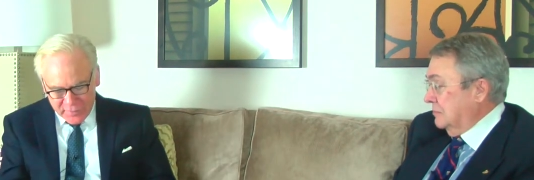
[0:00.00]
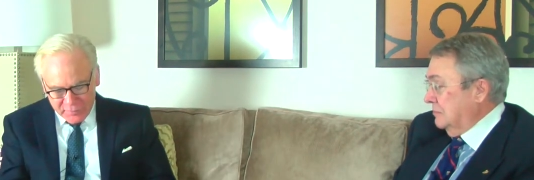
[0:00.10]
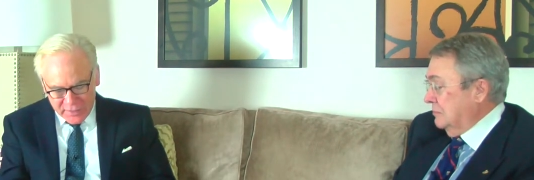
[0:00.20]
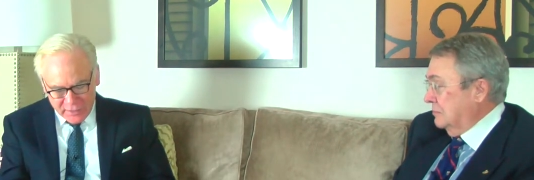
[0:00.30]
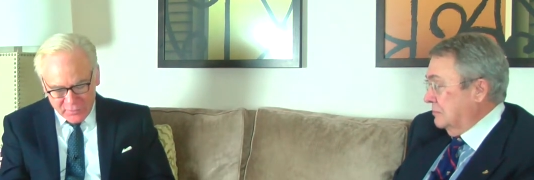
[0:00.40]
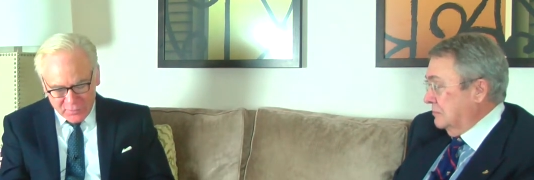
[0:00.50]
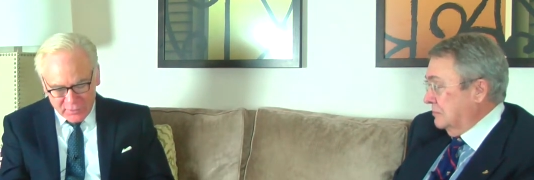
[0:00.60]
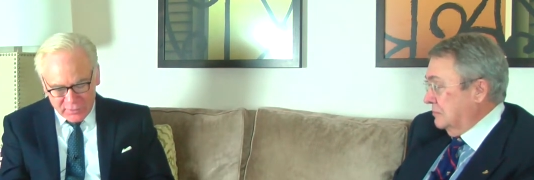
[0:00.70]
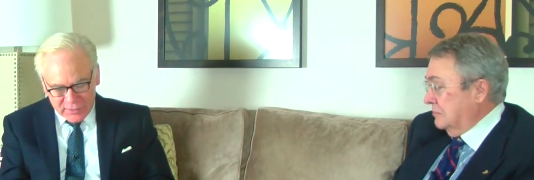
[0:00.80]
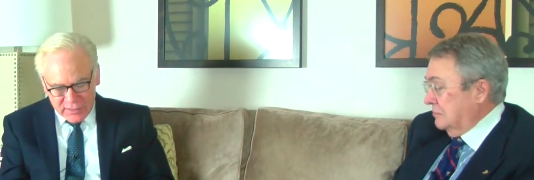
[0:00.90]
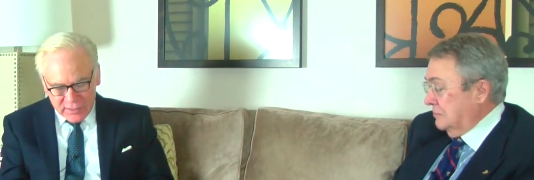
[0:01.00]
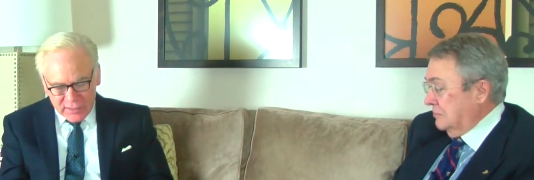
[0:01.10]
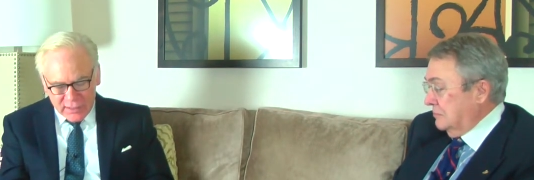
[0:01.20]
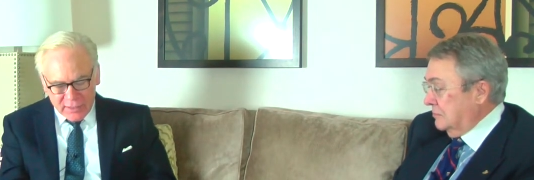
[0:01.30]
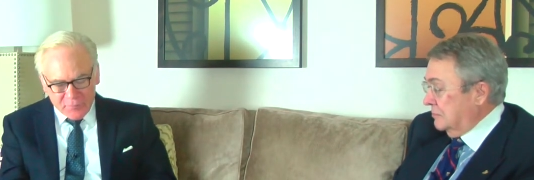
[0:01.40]
Speaker 1: a, a man of the world.
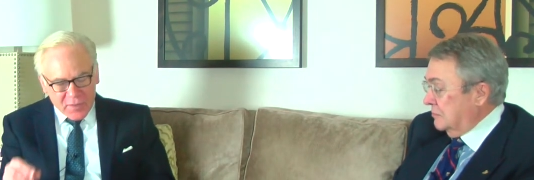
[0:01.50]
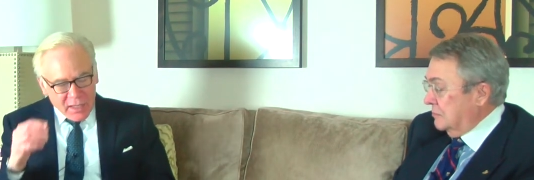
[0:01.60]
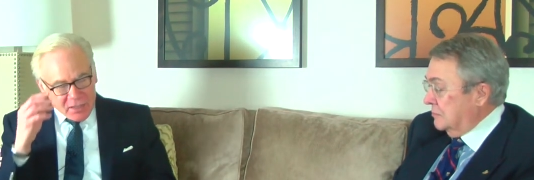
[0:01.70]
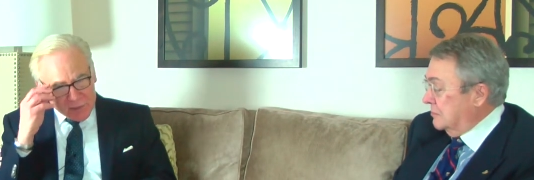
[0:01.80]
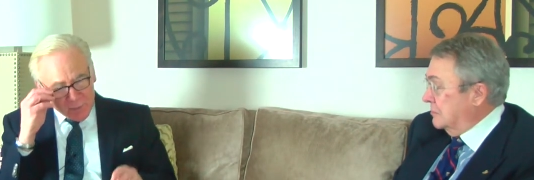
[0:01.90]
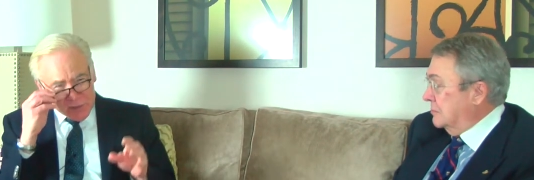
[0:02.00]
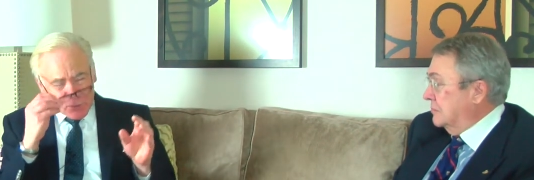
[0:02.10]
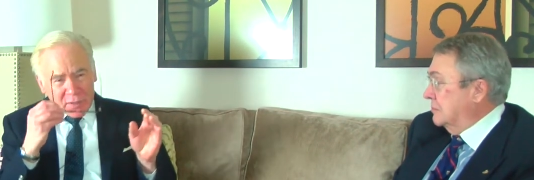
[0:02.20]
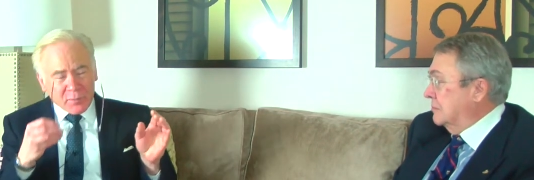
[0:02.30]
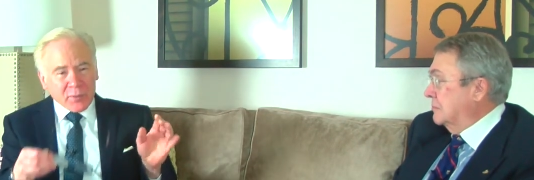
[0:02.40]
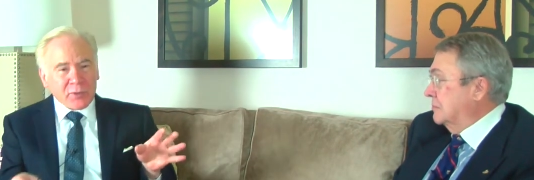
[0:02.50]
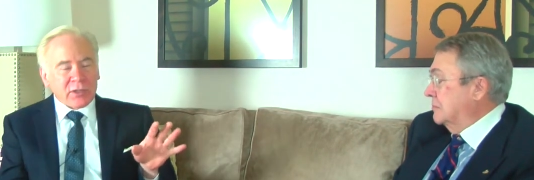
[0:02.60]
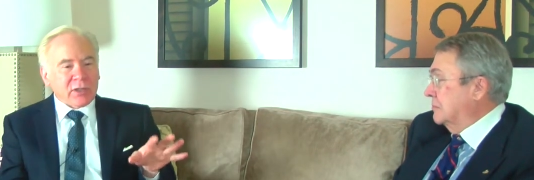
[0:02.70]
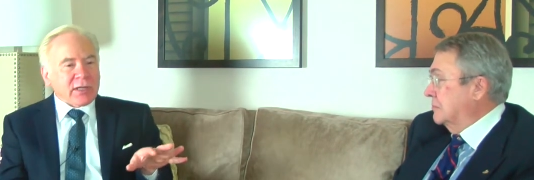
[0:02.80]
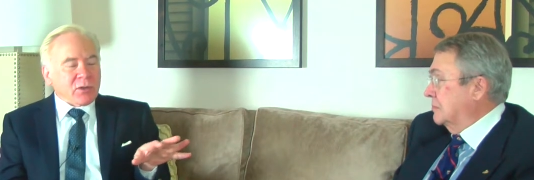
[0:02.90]
Uh, but so, but when you
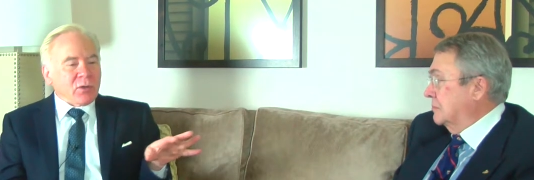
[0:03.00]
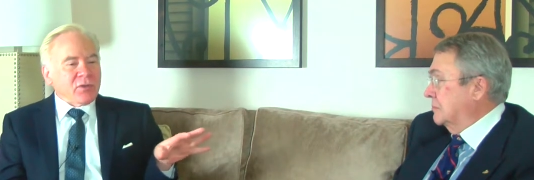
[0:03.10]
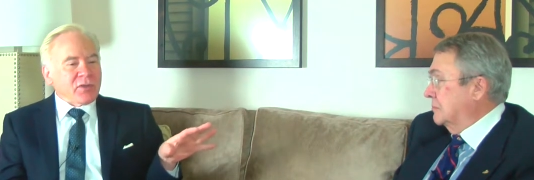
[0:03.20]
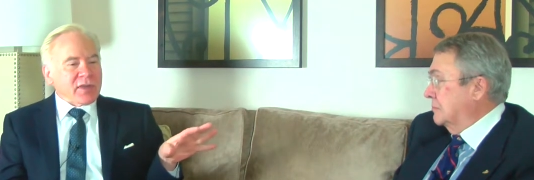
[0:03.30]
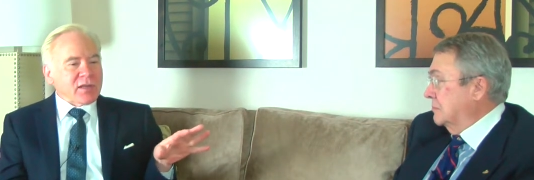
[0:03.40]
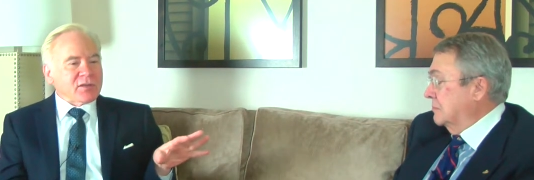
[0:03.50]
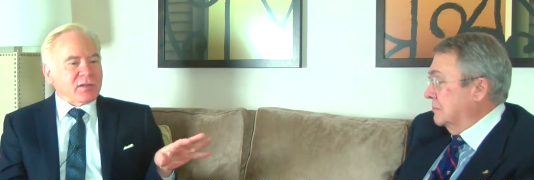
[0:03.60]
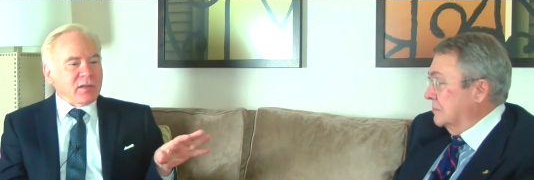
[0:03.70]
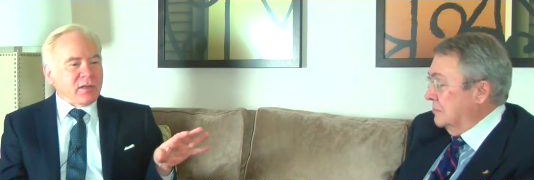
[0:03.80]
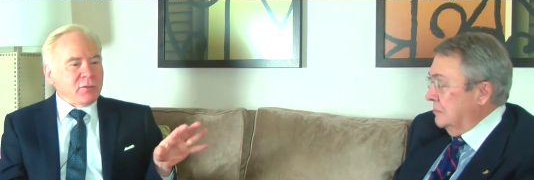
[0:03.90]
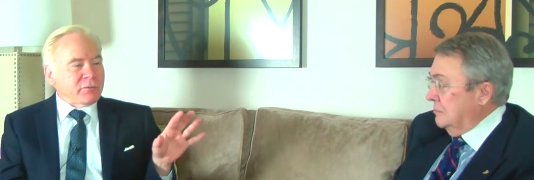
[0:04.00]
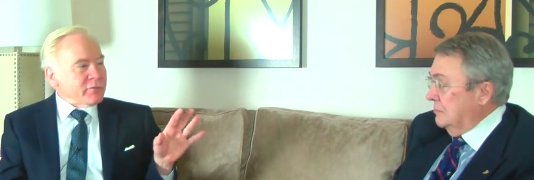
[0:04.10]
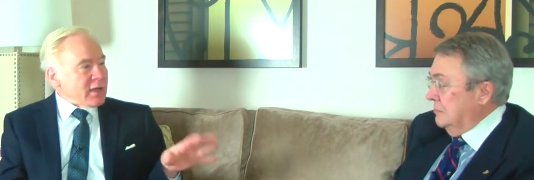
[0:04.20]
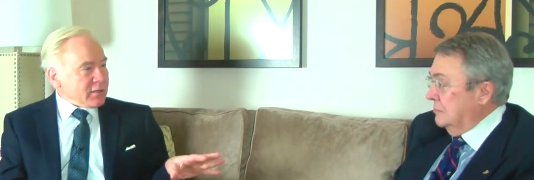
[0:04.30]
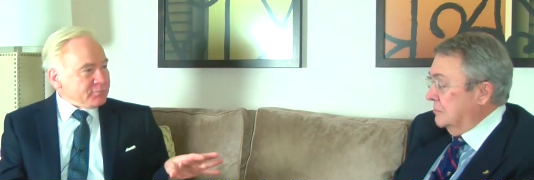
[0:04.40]
look at all the things you've
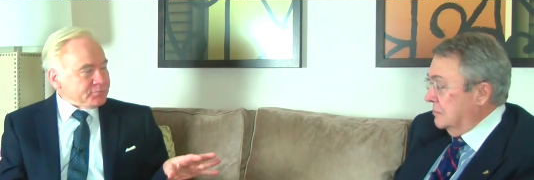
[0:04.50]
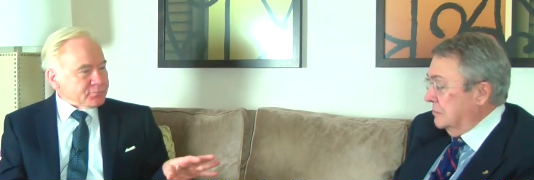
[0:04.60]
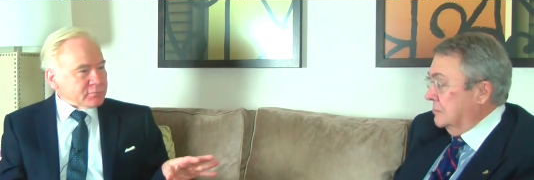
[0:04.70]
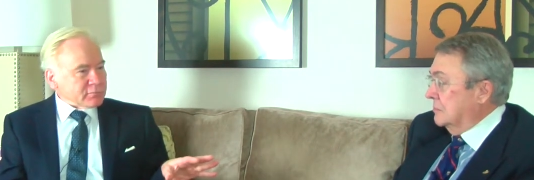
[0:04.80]
written,